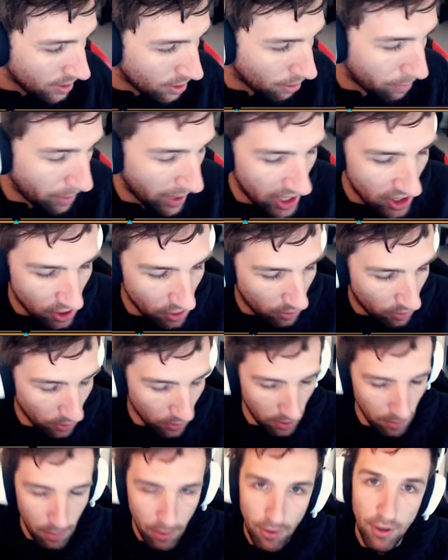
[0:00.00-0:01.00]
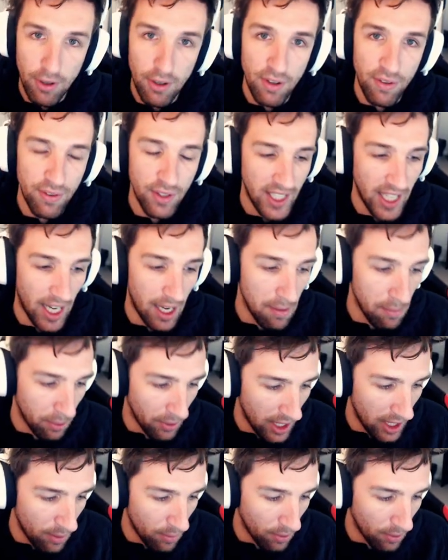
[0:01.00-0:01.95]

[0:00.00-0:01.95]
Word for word: Your patience will improve, your gameplay